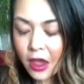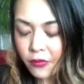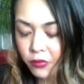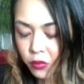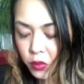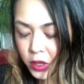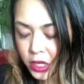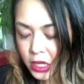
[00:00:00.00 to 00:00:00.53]

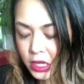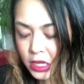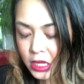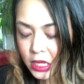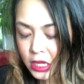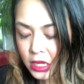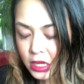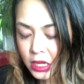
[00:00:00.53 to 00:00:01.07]

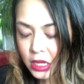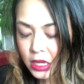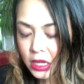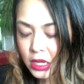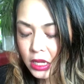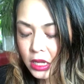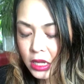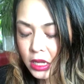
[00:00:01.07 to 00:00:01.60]
we,
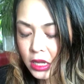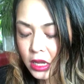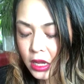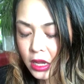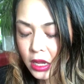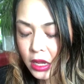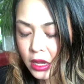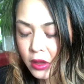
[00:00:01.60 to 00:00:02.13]

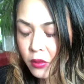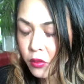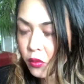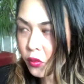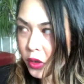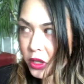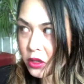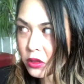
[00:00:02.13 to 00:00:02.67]

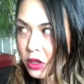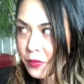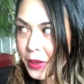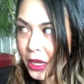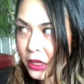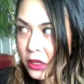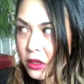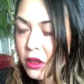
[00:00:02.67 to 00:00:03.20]
when you look
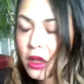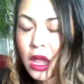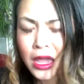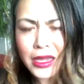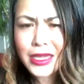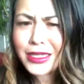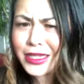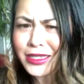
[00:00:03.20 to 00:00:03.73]
back at, I
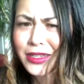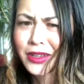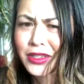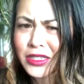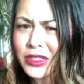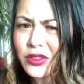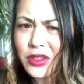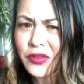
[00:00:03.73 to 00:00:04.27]
guess it's
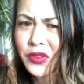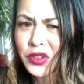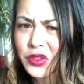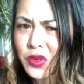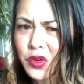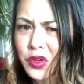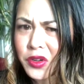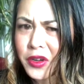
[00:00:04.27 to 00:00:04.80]
still the first
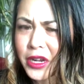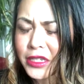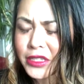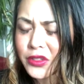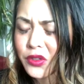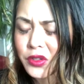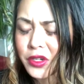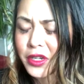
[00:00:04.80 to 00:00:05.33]
quarter, guys,
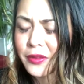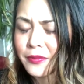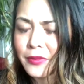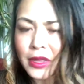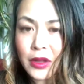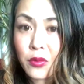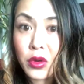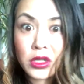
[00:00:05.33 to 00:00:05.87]
sorry,
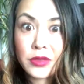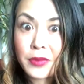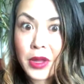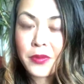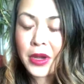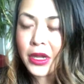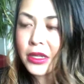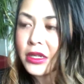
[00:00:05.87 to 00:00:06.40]
like where's my
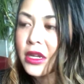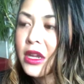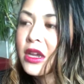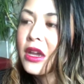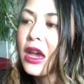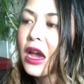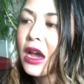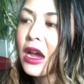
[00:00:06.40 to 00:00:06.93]
mind?
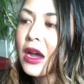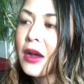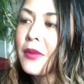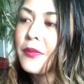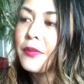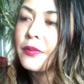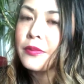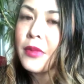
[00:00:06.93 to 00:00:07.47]

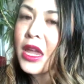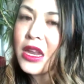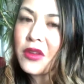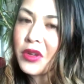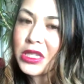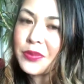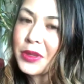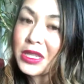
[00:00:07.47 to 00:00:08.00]

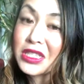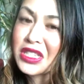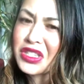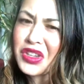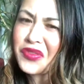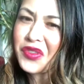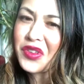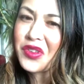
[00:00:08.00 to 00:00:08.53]
Anyways, but this is
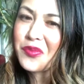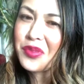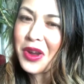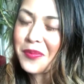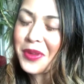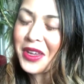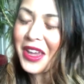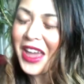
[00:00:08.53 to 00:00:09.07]
good for you
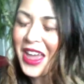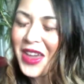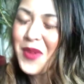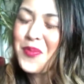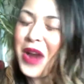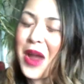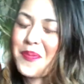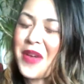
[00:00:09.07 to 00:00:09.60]
prepping
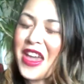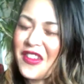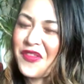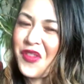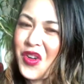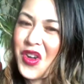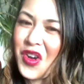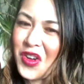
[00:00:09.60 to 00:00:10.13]

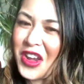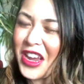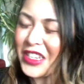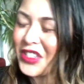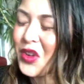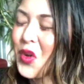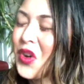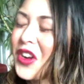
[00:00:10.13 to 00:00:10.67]
for your next
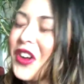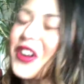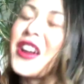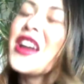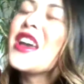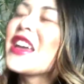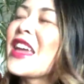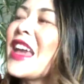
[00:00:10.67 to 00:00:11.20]
quarter.
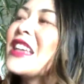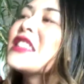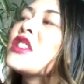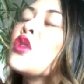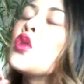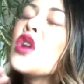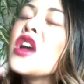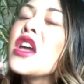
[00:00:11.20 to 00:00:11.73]
Okay,
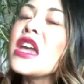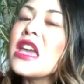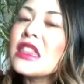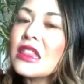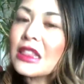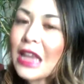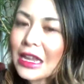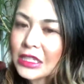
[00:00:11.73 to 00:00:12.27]
so in the
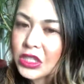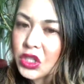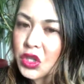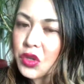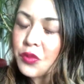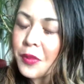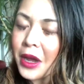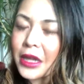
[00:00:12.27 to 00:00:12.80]
last 2
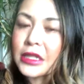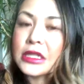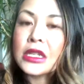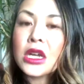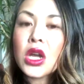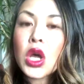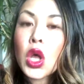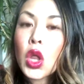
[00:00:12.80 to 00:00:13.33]
months,
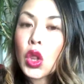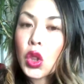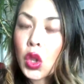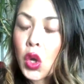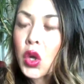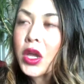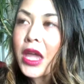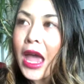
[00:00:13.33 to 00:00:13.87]

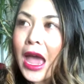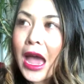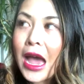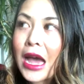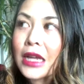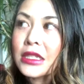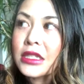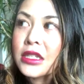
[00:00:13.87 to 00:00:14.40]
look
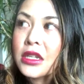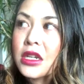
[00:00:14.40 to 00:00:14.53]
at